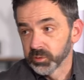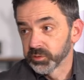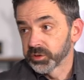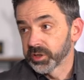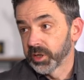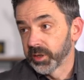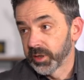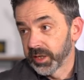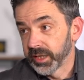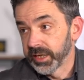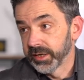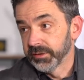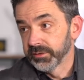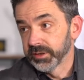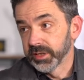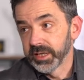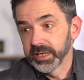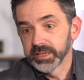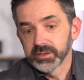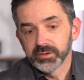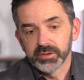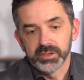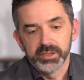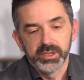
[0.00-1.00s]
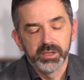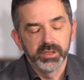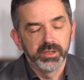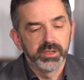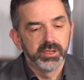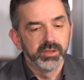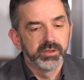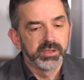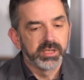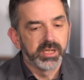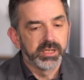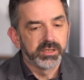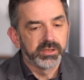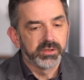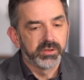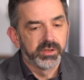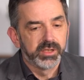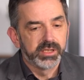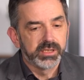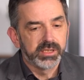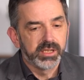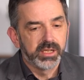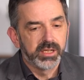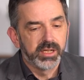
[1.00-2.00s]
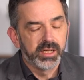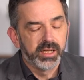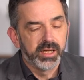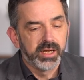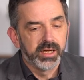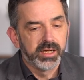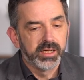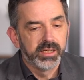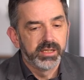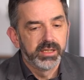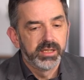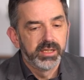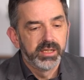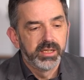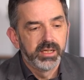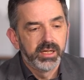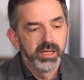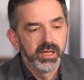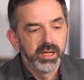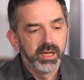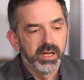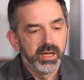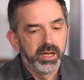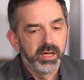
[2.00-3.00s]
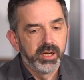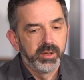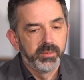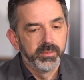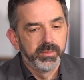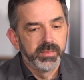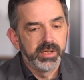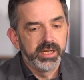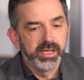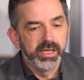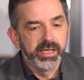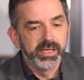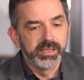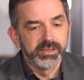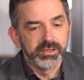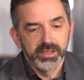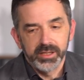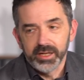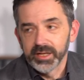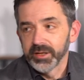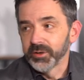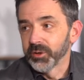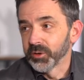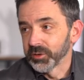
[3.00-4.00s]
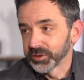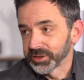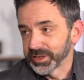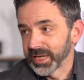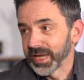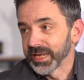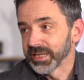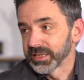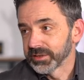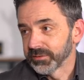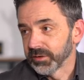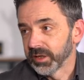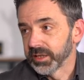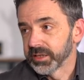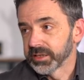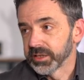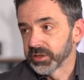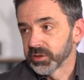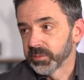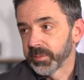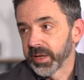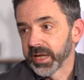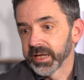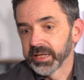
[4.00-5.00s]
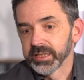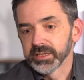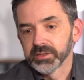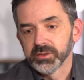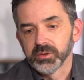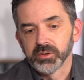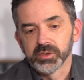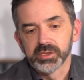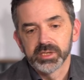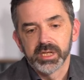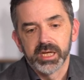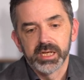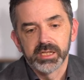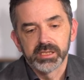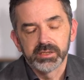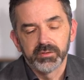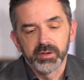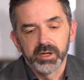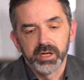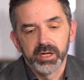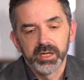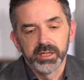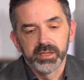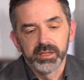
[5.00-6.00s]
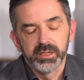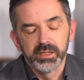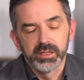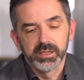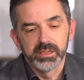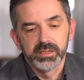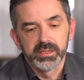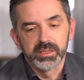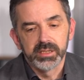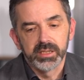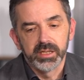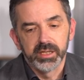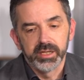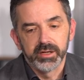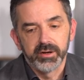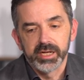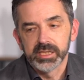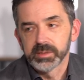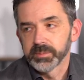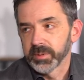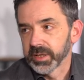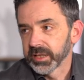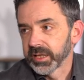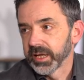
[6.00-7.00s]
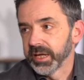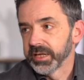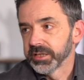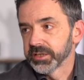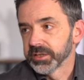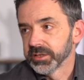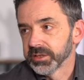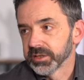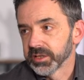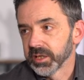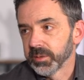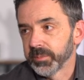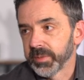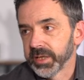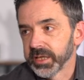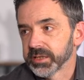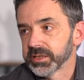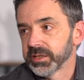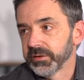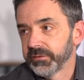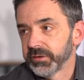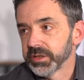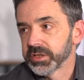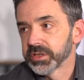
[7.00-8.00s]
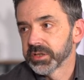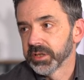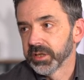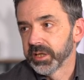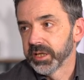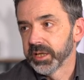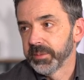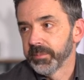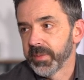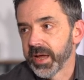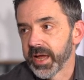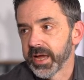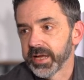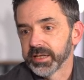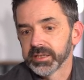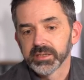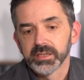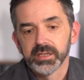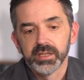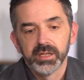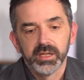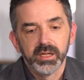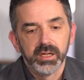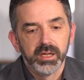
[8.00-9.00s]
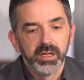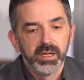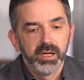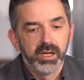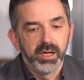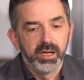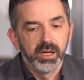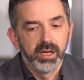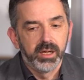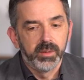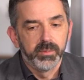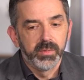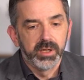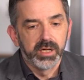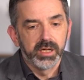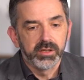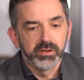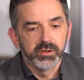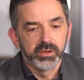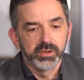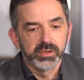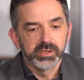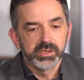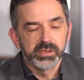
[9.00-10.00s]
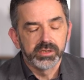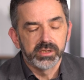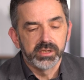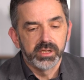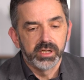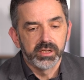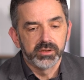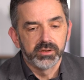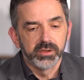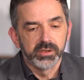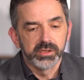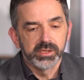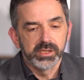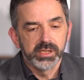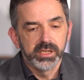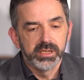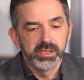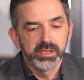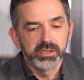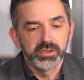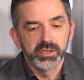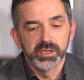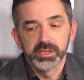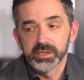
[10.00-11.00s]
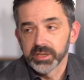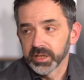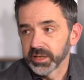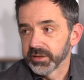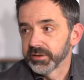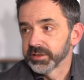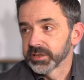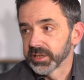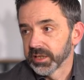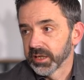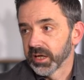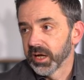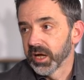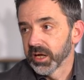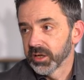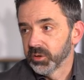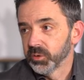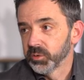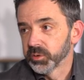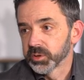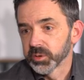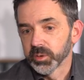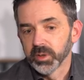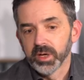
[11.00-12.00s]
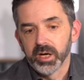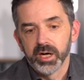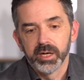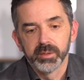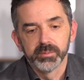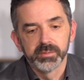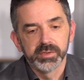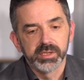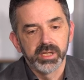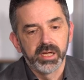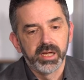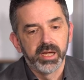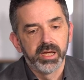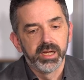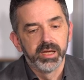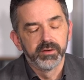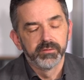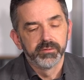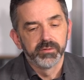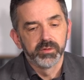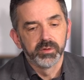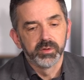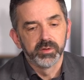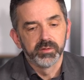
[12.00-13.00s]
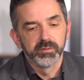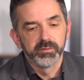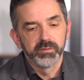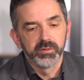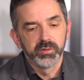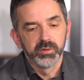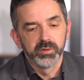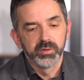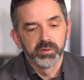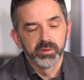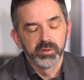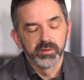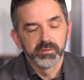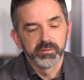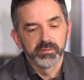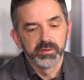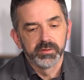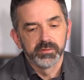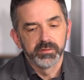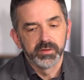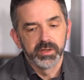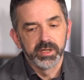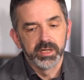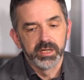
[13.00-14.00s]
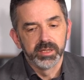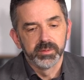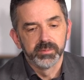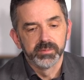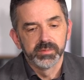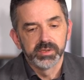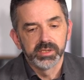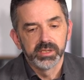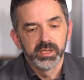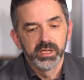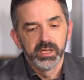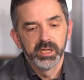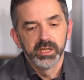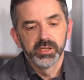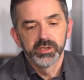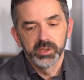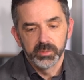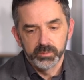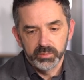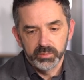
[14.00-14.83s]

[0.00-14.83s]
also clear in the letter, and you touched on this earlier, is that they're not satisfied. The central bank is not satisfied that their expectations are being sufficiently met across the industry. So there is a call to arms there for firms to